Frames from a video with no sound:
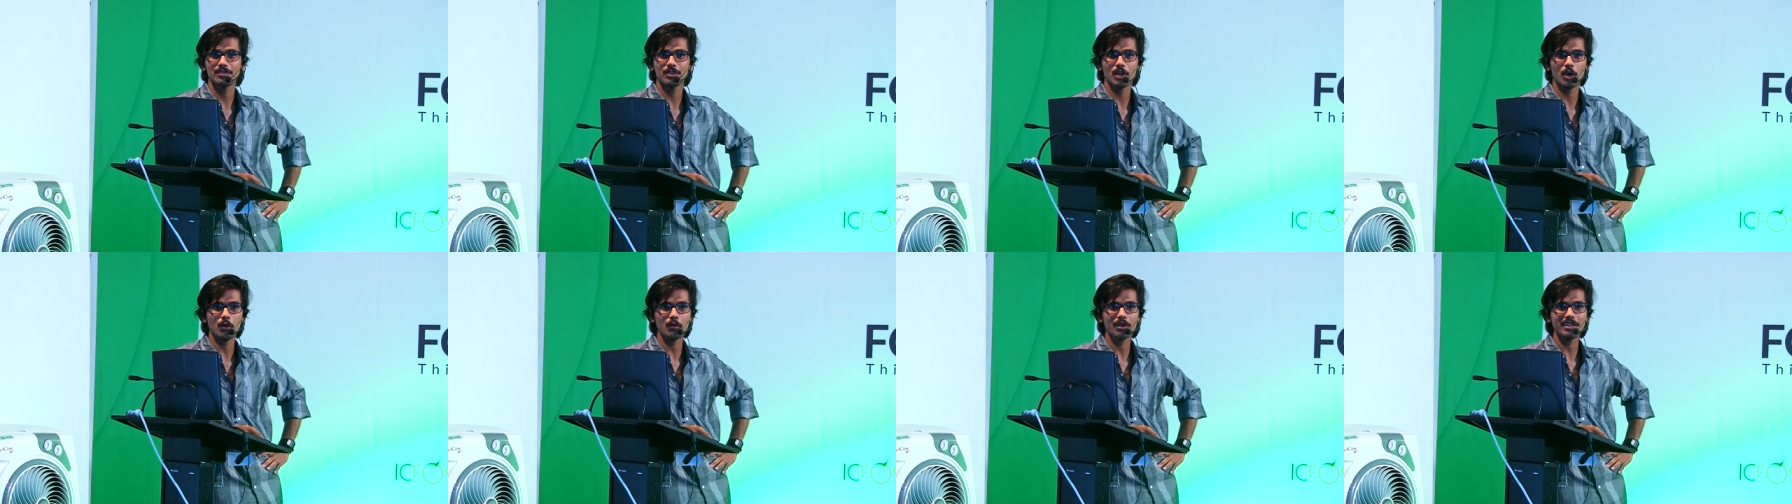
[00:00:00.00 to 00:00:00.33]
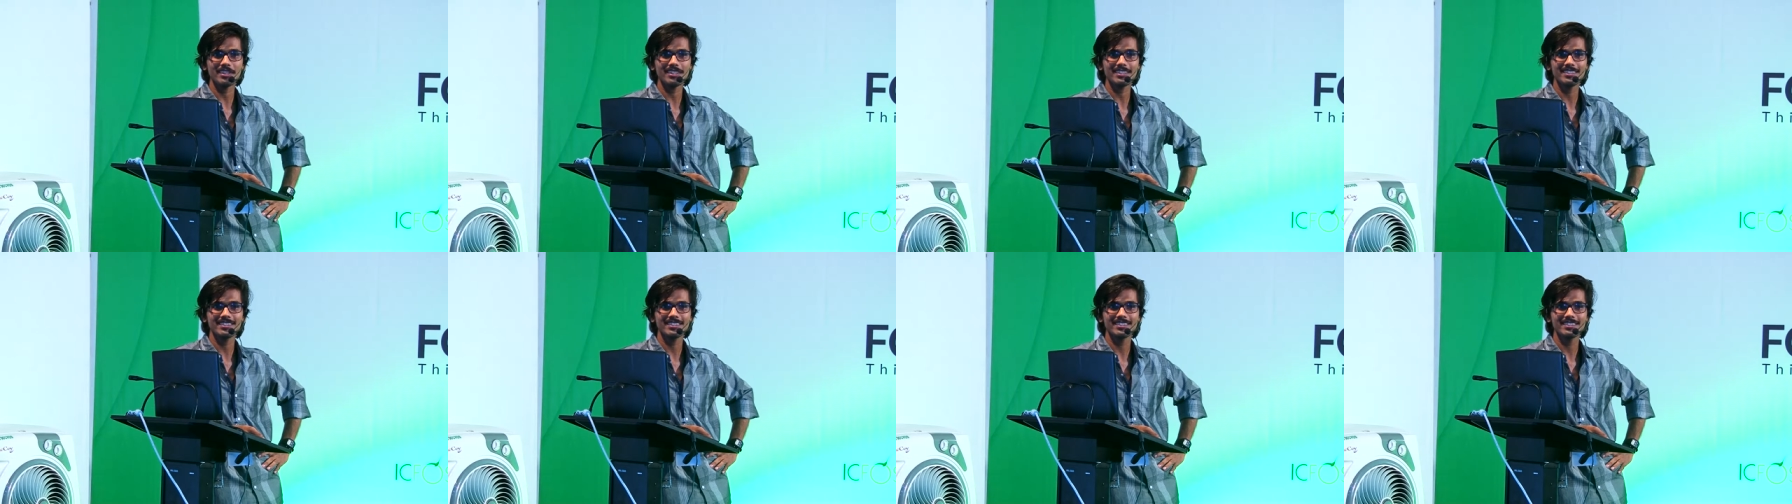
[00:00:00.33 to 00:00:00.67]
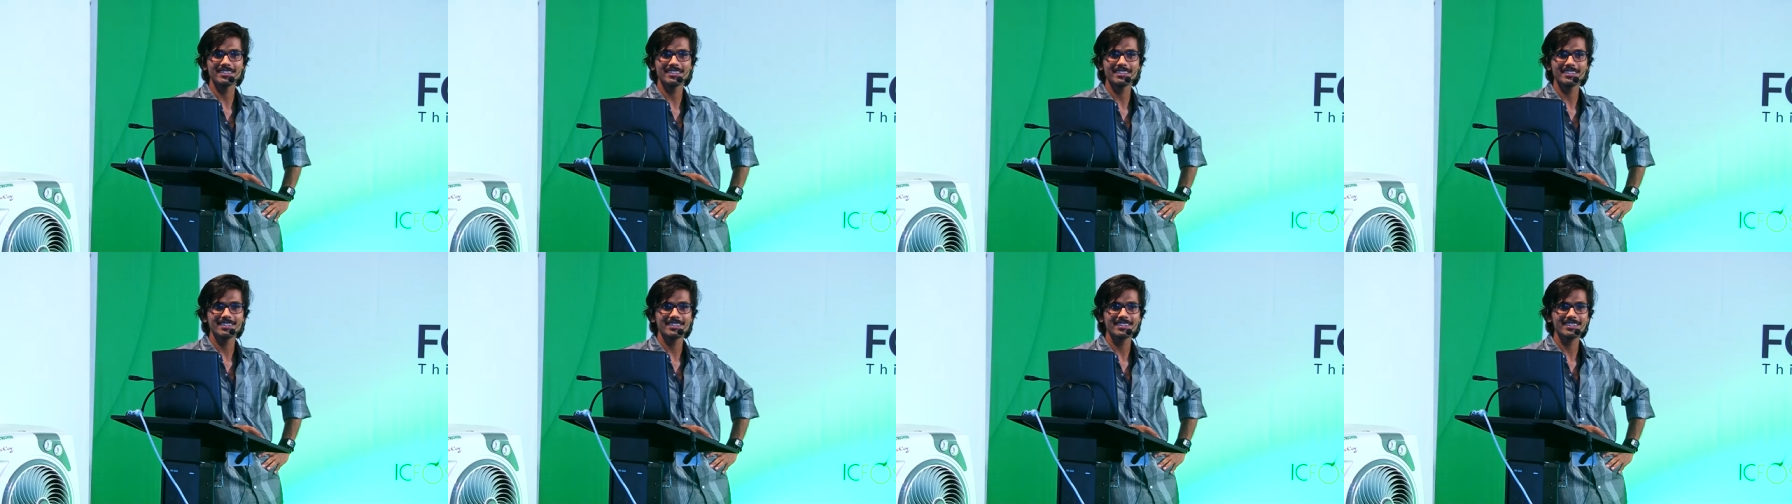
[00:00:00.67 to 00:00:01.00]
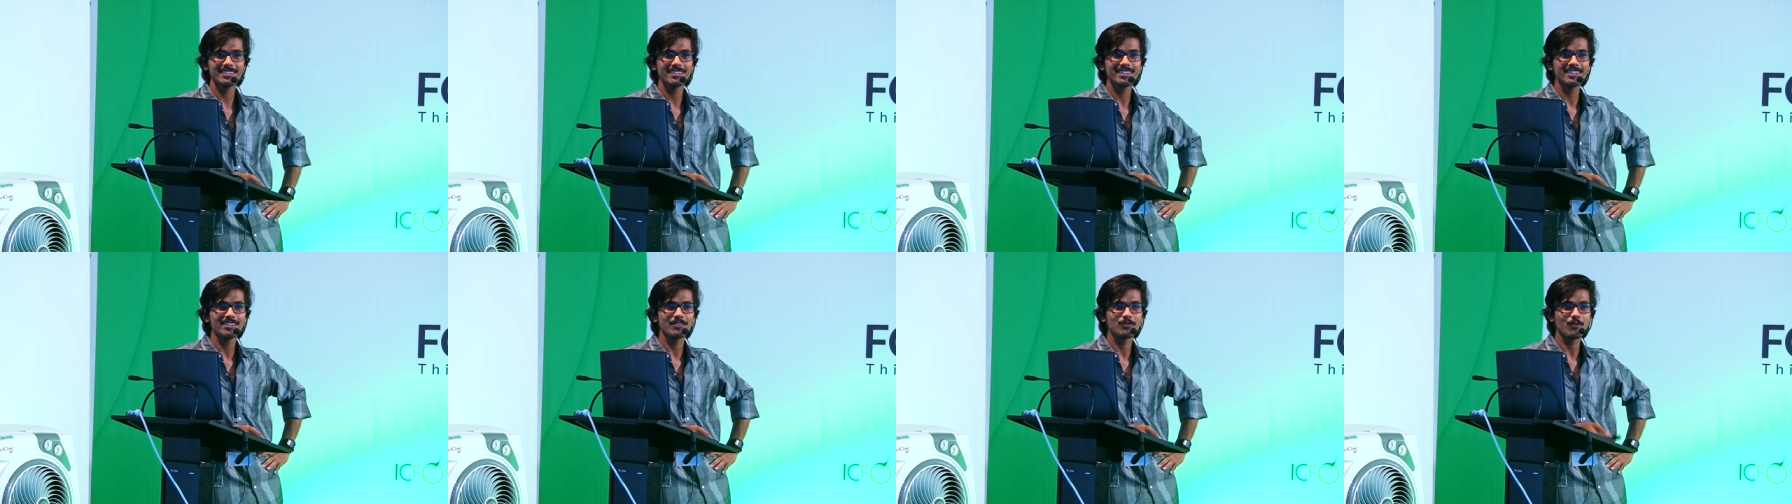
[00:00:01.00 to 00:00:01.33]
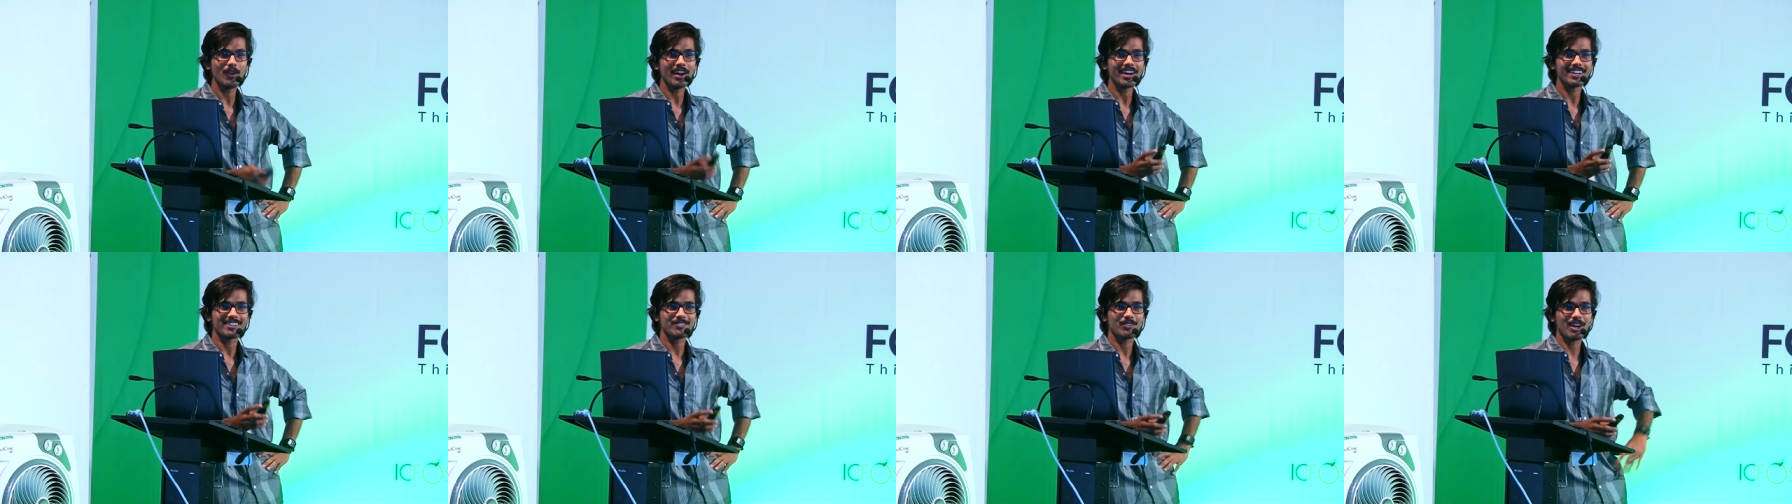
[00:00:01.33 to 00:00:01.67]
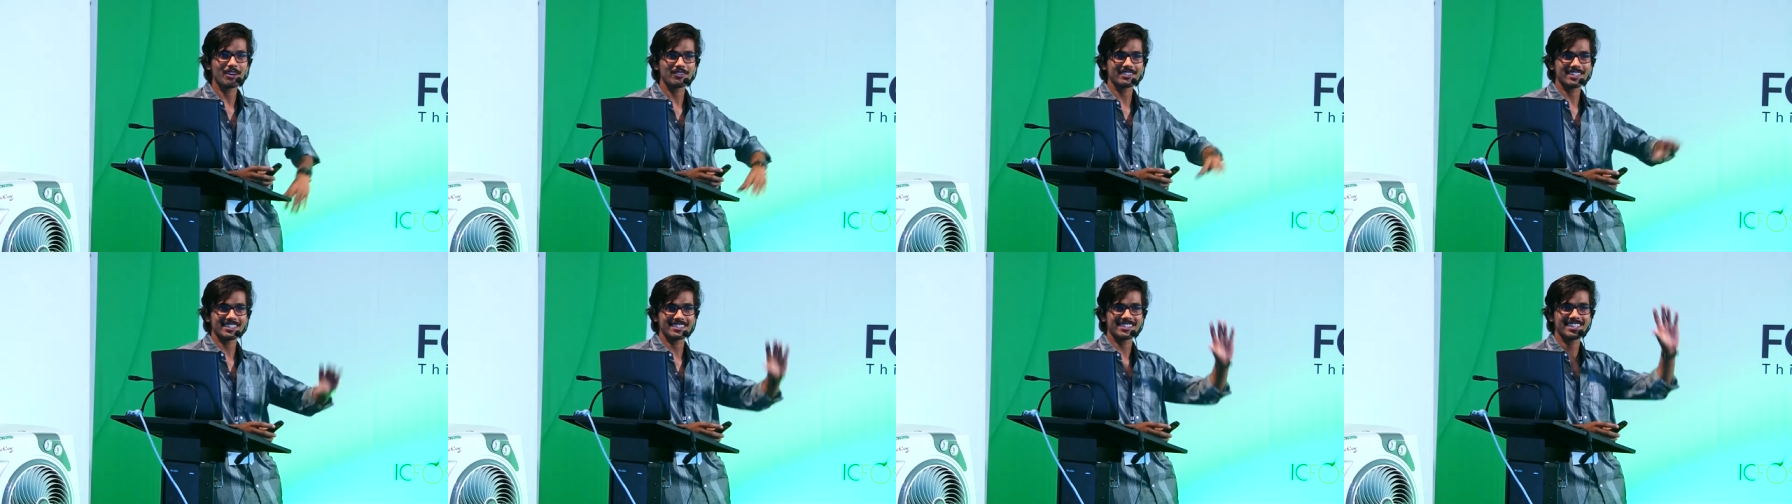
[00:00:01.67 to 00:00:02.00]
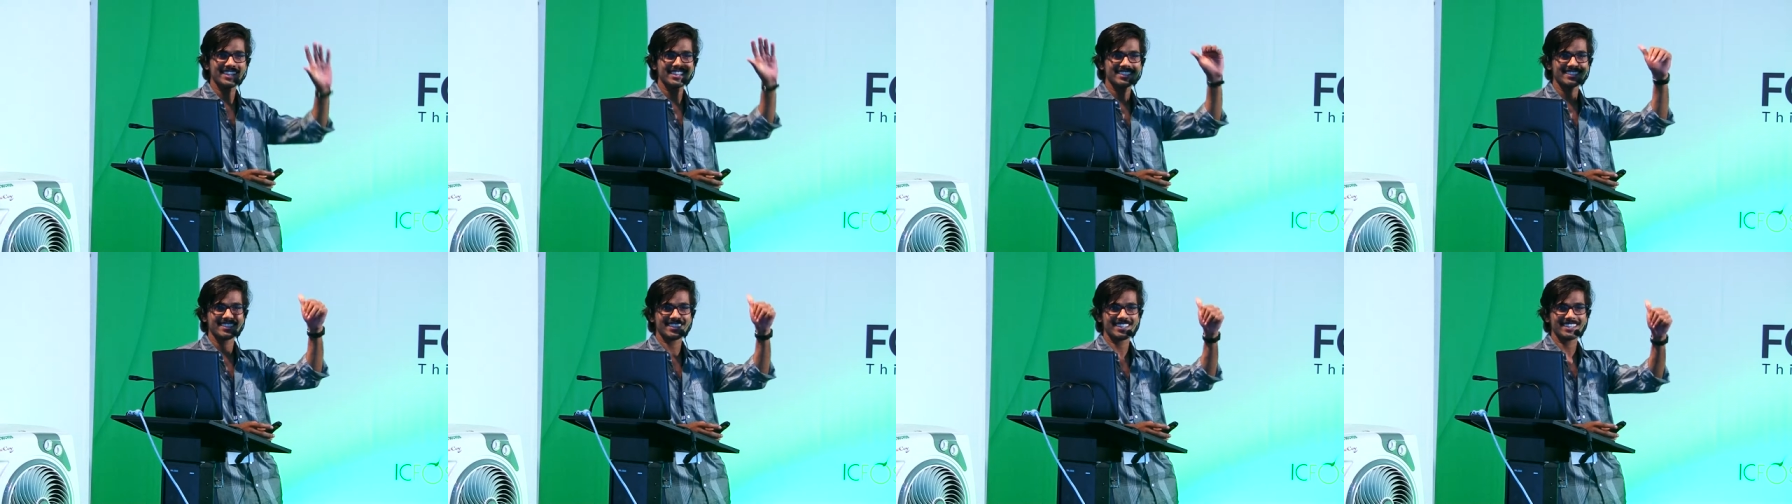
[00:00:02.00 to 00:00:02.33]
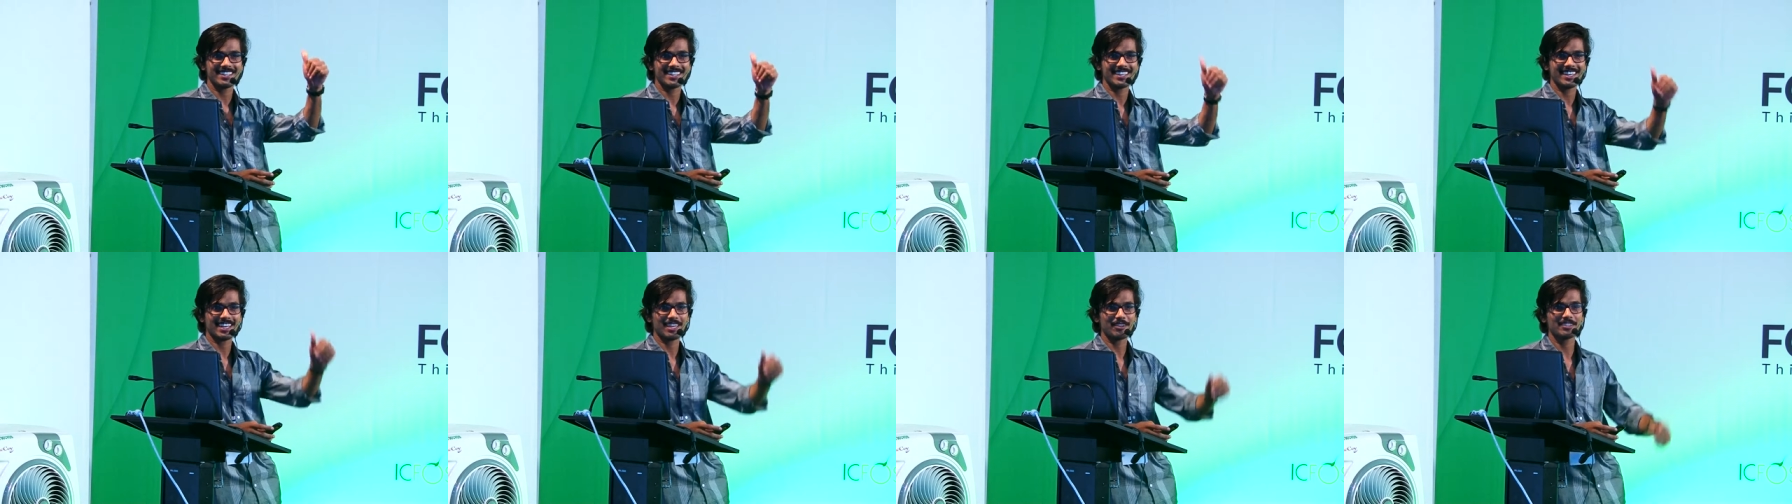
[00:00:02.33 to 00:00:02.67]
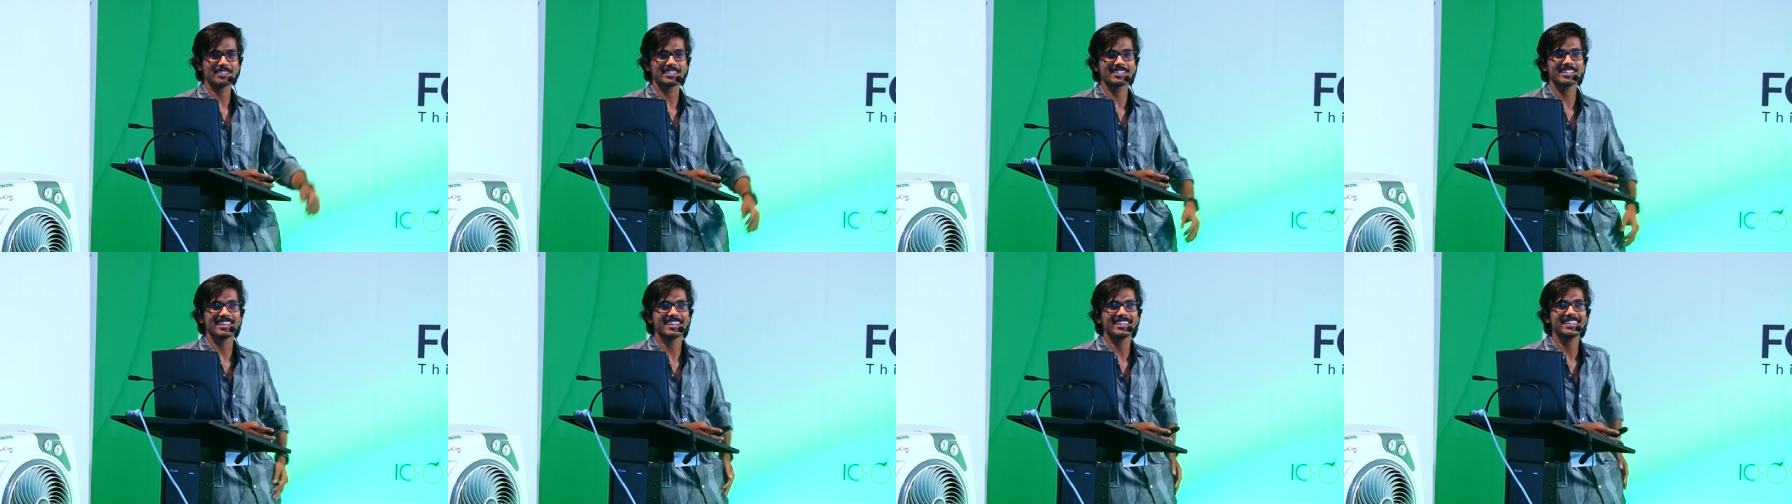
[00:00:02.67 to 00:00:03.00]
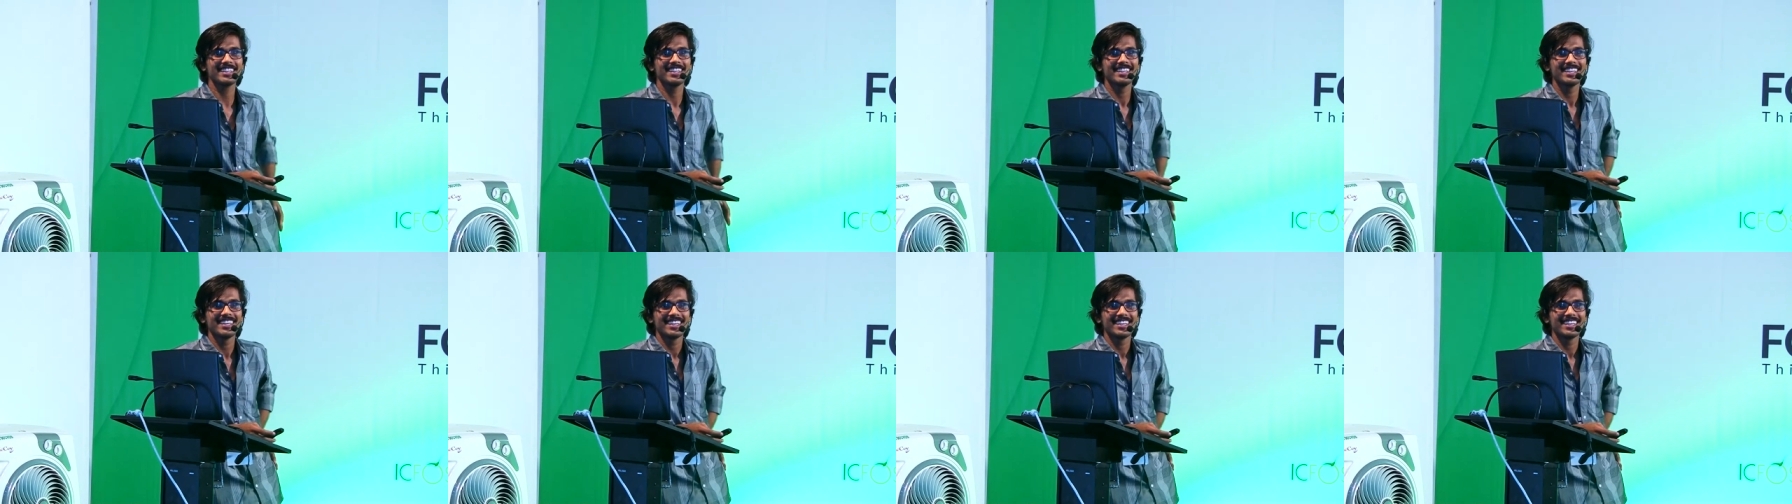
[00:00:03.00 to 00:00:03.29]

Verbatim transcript: No one? One. Wow, that's great. I love this guy.